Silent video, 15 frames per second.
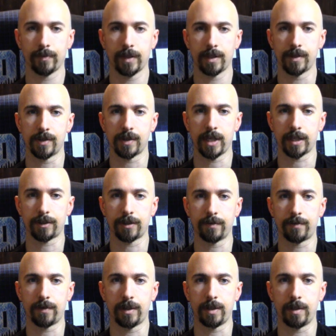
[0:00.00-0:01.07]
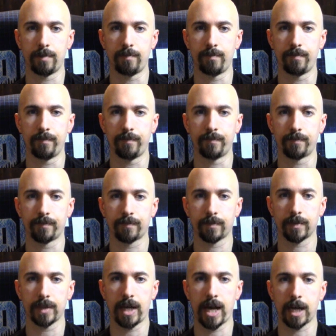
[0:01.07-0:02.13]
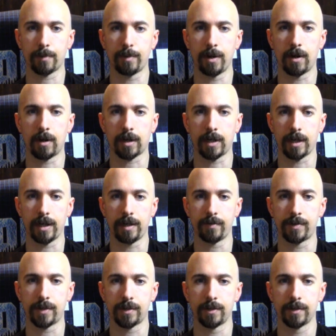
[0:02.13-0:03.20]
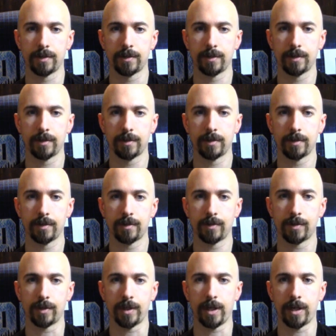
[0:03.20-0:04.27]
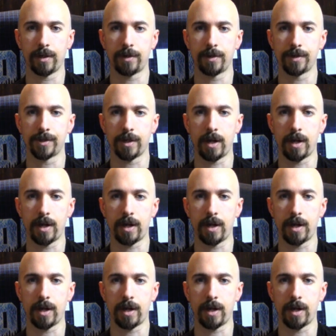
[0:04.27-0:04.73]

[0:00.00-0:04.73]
This is actually from Acme Archives. So there's an